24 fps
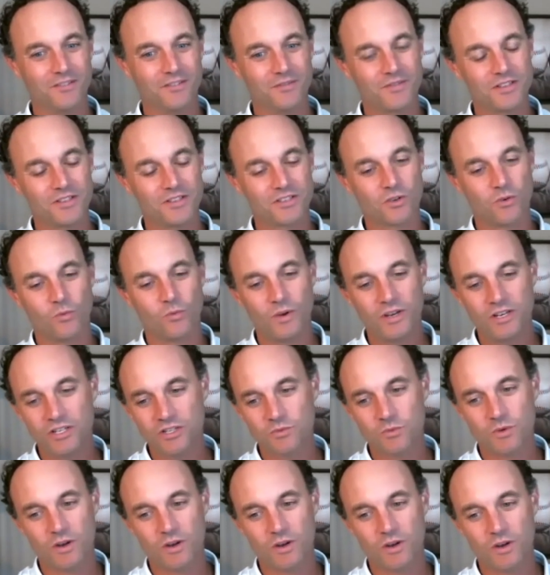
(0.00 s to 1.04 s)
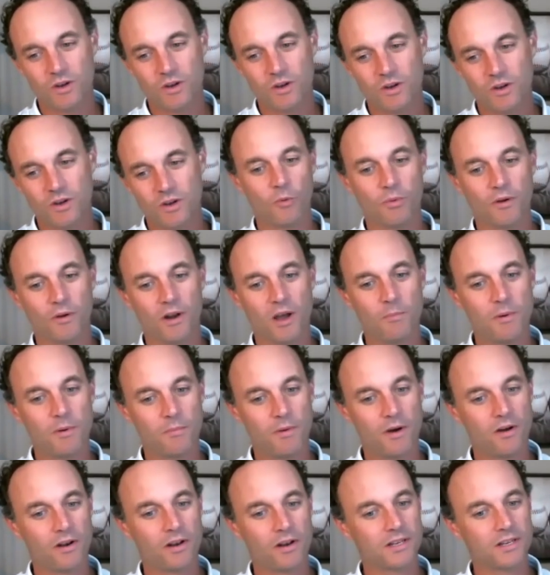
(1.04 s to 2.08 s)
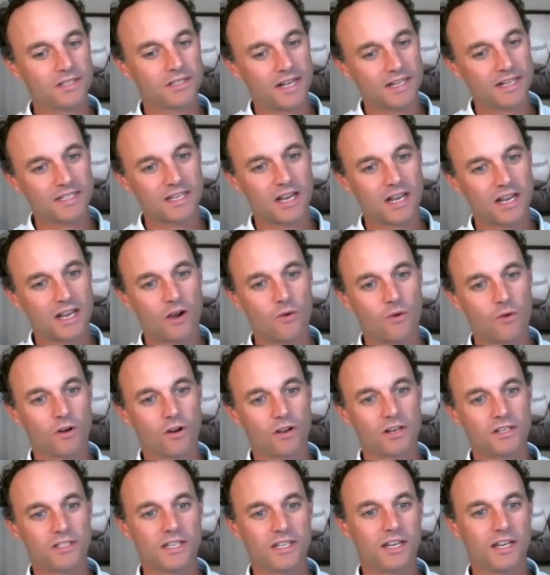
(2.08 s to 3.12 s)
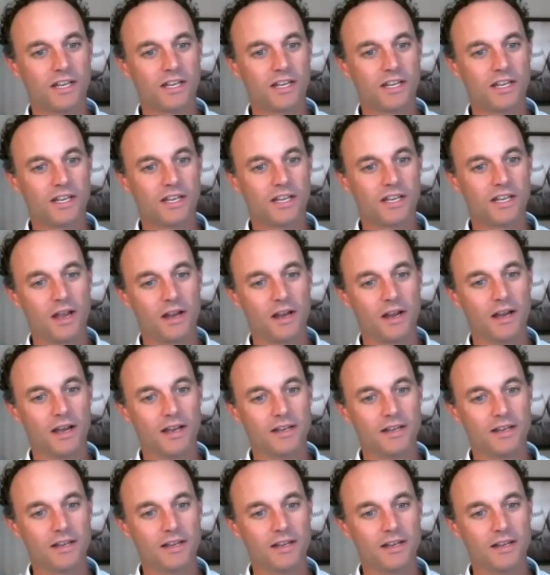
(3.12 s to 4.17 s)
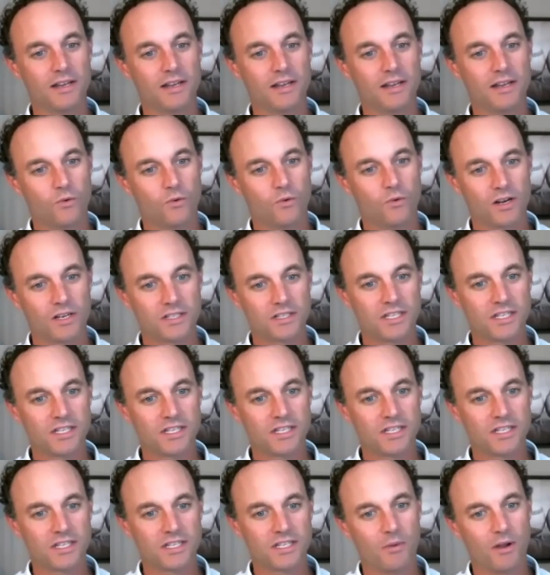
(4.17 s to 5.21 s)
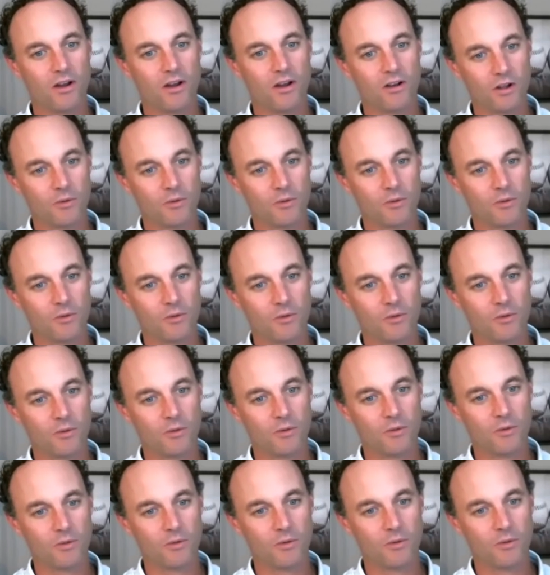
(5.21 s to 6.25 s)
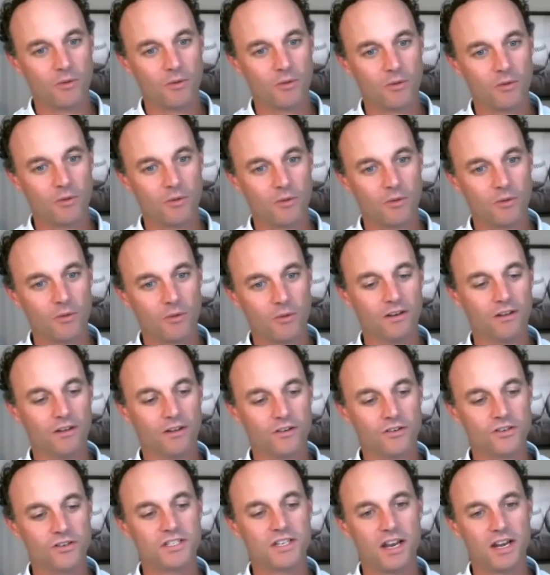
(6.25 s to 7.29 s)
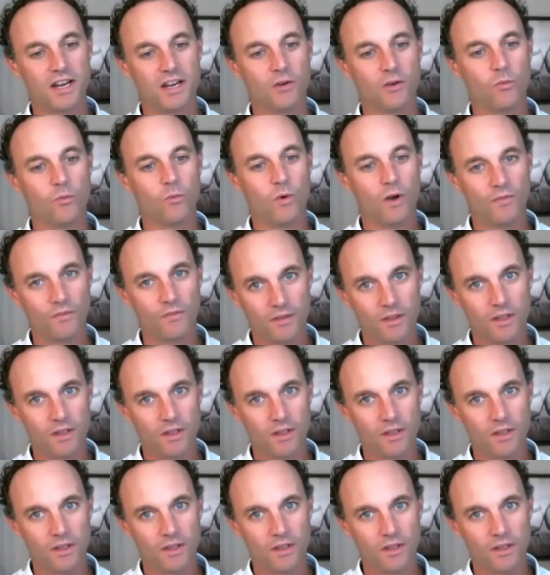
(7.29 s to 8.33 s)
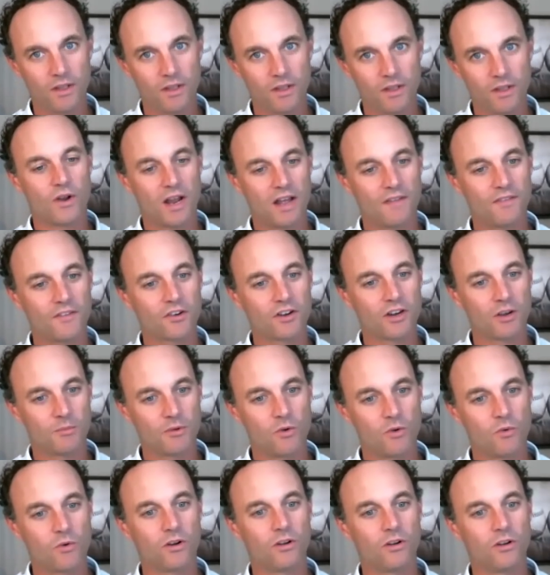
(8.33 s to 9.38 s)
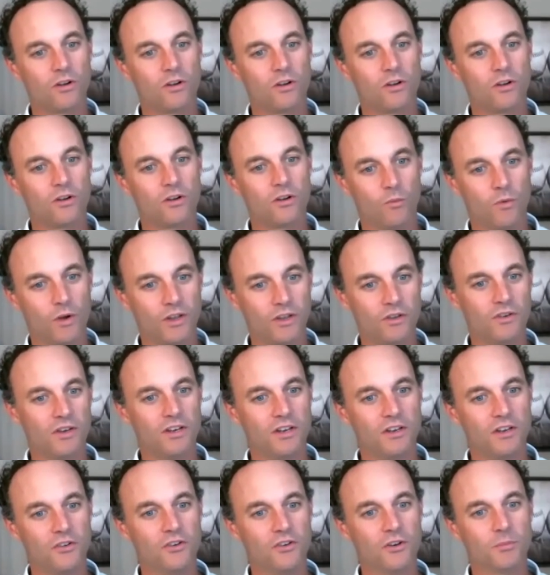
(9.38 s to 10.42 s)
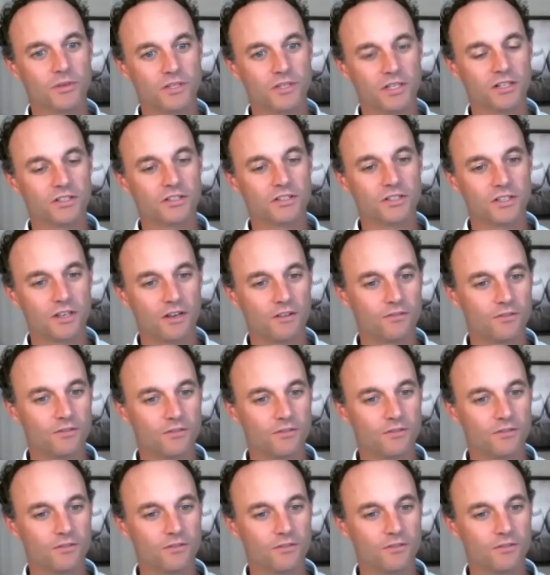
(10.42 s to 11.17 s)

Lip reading: so we just want to get everybody open up about it, because that's how we're going to take down these bad guys. We're going to take them down by all combining together and understanding what's going on in the criminal world and what you need to do to protect yourself.